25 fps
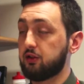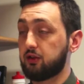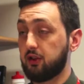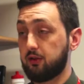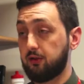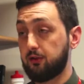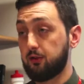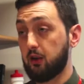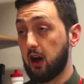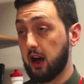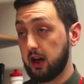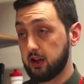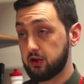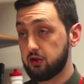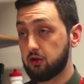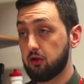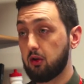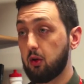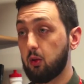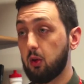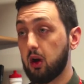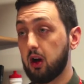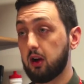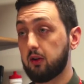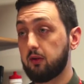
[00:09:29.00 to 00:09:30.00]
fracture
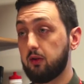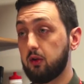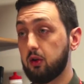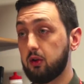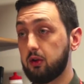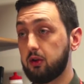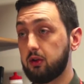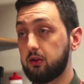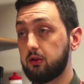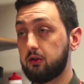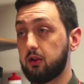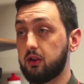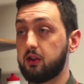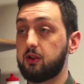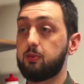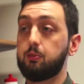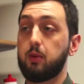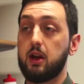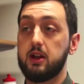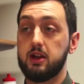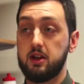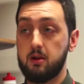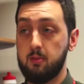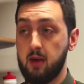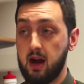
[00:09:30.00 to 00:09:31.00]
a workforce, to
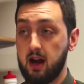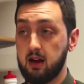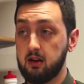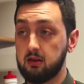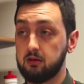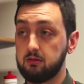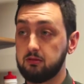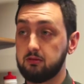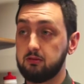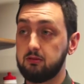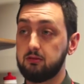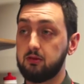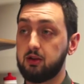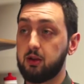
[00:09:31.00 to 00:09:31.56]
spread them out,